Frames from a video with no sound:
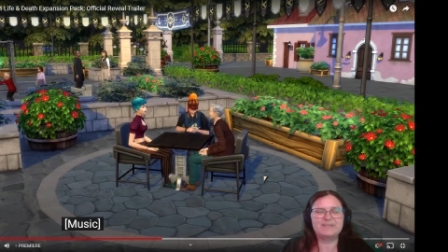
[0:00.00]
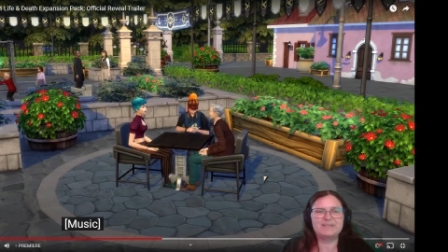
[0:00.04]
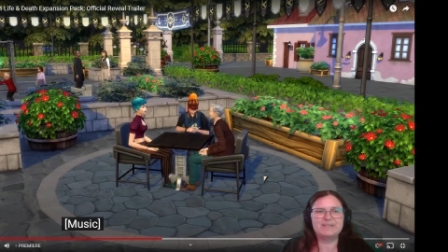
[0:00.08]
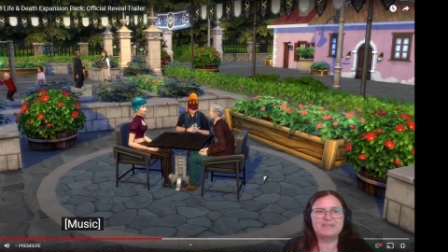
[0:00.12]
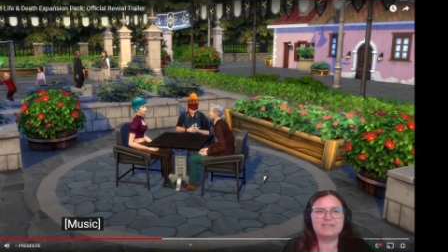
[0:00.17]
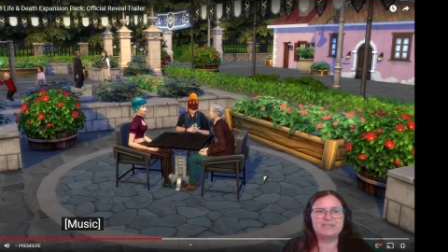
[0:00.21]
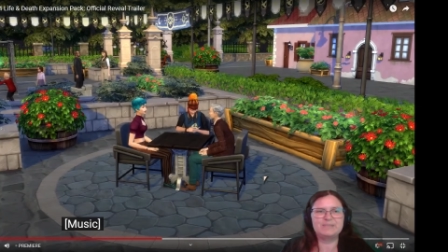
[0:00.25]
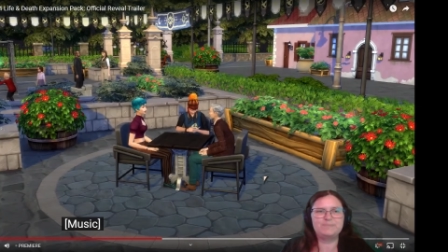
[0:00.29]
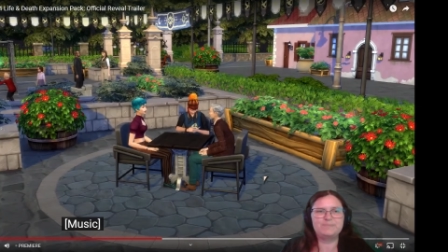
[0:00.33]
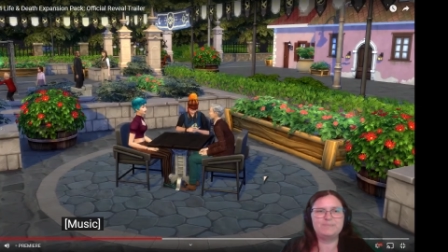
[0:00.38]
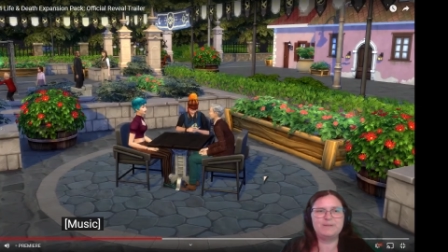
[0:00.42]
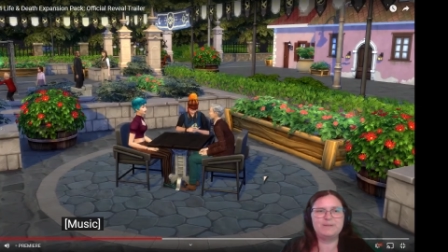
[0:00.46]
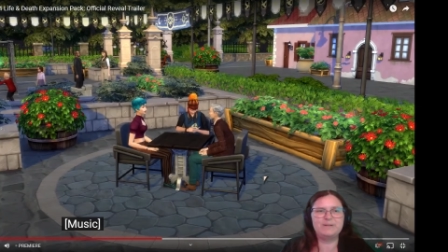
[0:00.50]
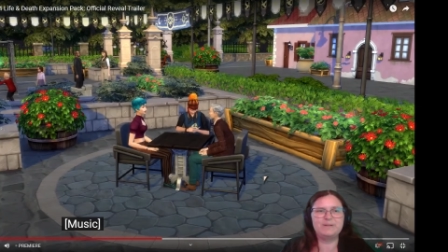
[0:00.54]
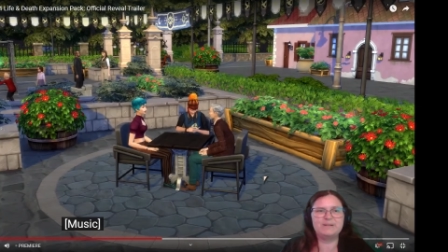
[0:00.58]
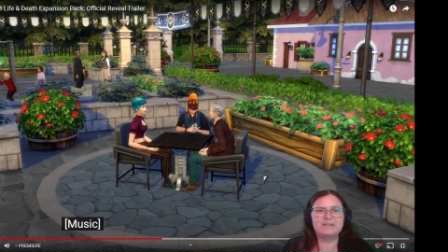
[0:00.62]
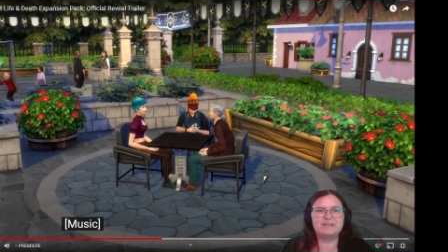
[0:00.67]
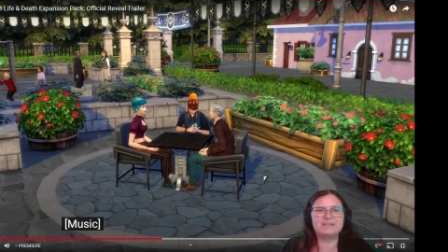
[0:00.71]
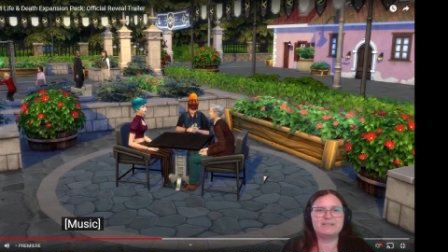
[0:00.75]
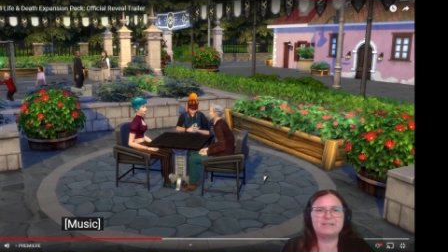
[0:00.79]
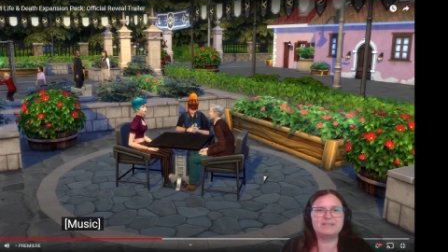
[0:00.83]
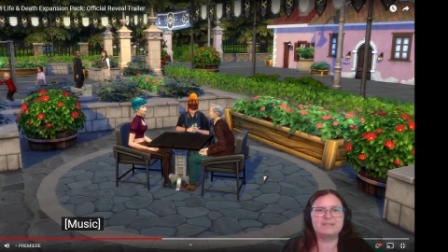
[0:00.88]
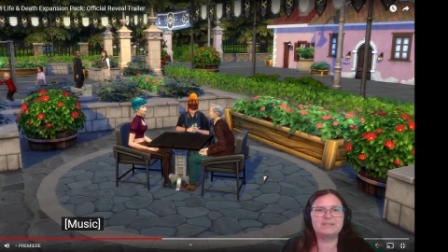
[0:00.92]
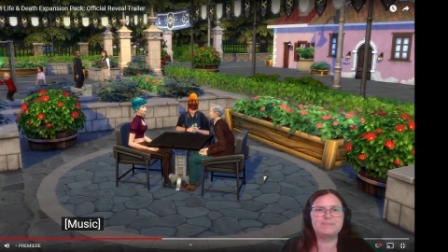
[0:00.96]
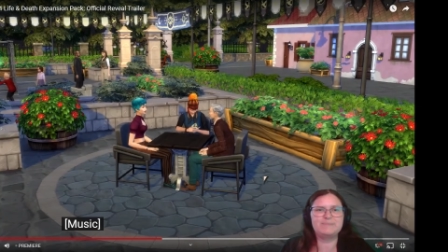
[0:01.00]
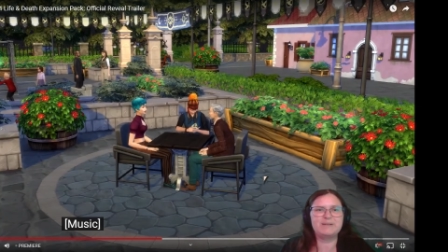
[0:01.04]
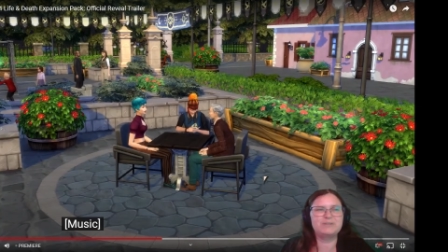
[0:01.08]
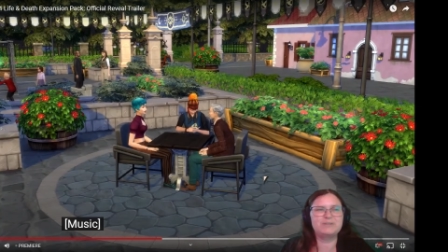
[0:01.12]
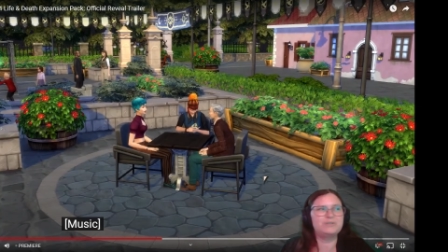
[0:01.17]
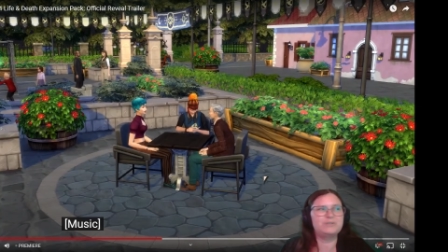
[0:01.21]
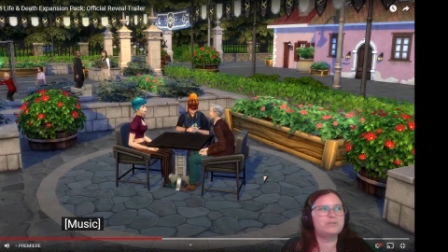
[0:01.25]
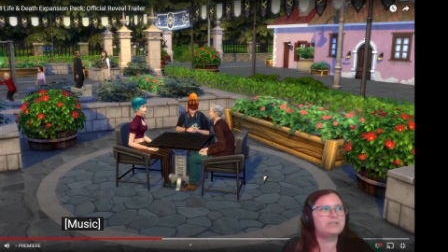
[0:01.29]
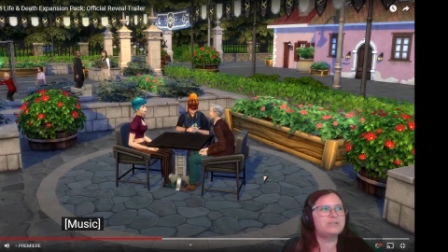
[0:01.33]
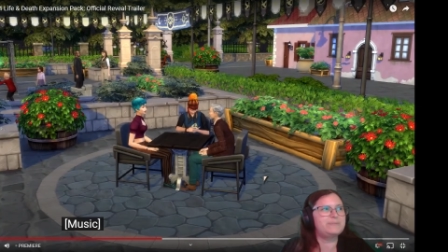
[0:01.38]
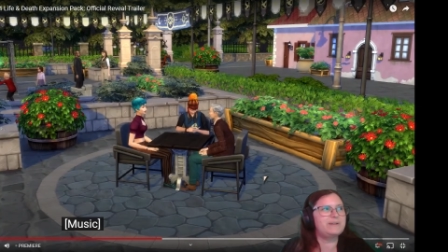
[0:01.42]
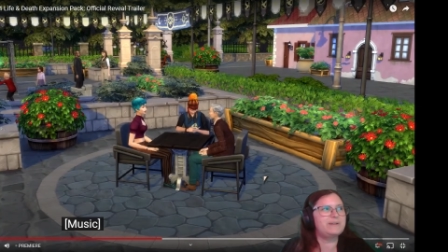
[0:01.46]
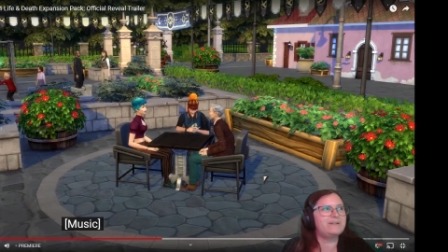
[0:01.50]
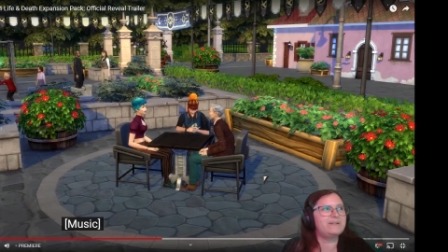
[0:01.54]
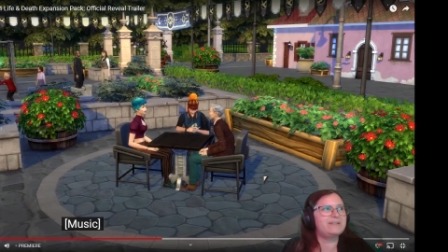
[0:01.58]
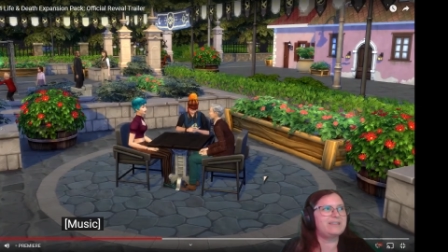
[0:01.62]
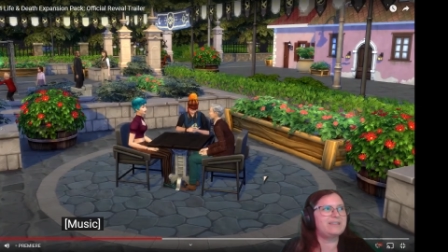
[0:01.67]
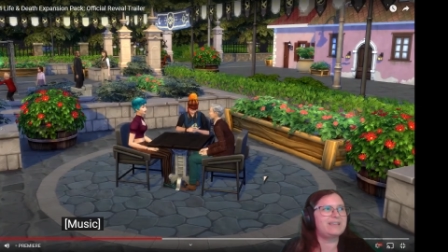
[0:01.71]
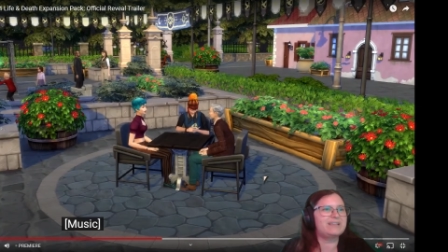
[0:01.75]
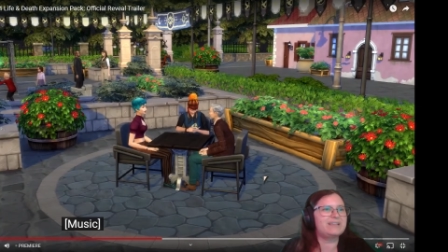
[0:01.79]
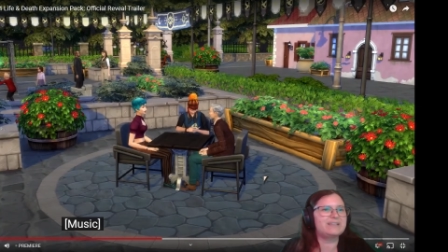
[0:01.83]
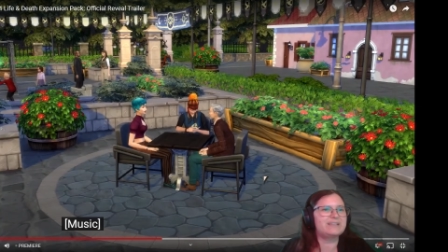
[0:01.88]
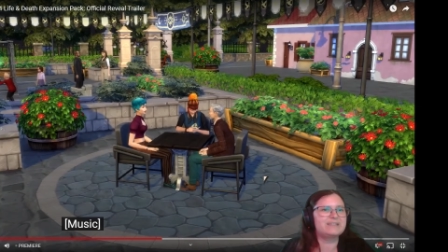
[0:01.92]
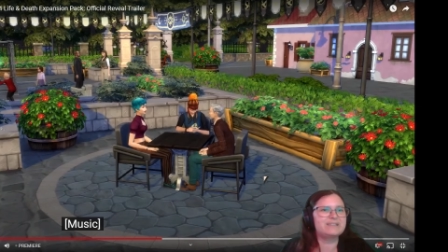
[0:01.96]
spirit, spectral spirit
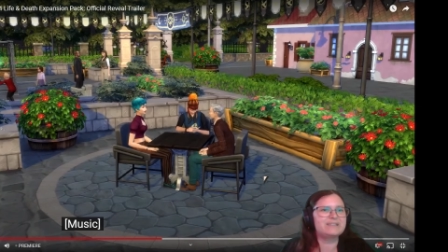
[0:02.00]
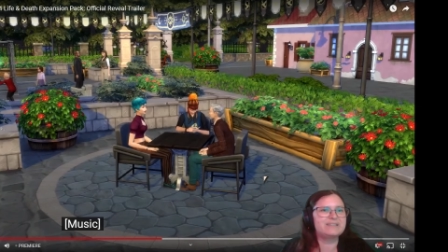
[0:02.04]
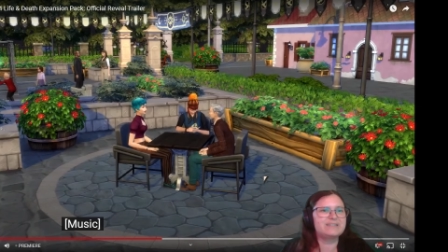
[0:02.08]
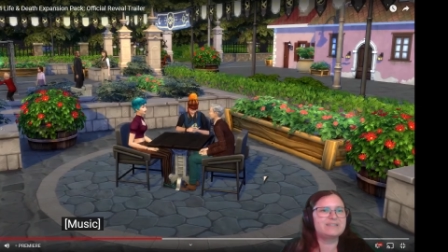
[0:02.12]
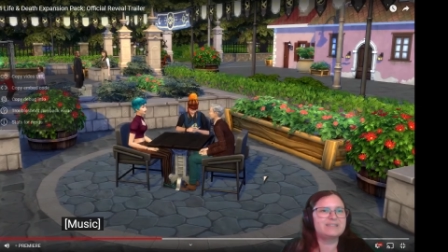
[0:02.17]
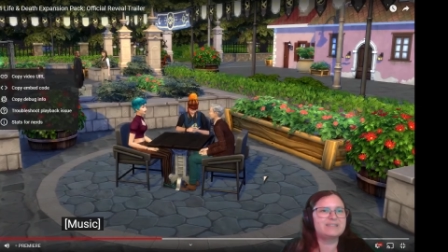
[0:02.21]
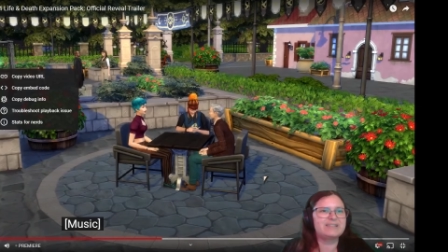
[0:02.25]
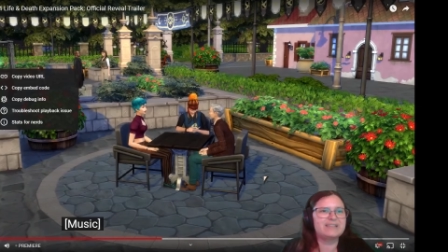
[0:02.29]
things